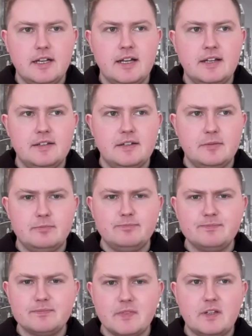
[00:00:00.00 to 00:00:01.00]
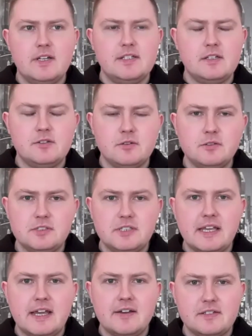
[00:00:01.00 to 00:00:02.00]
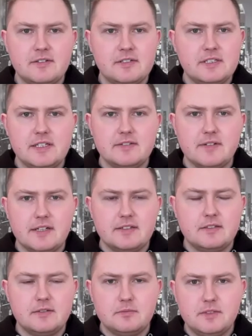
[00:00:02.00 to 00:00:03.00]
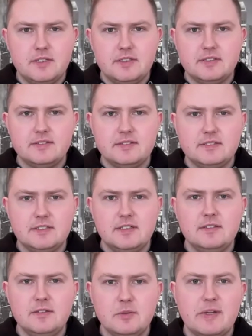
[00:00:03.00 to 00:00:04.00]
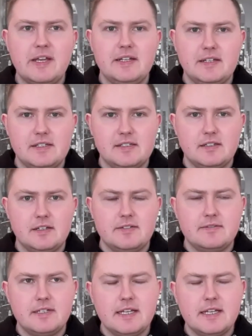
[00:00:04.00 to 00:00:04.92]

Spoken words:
And God, he's a tortured character, isn't he? The Phantom. Yeah, there's a lot of pain in his life.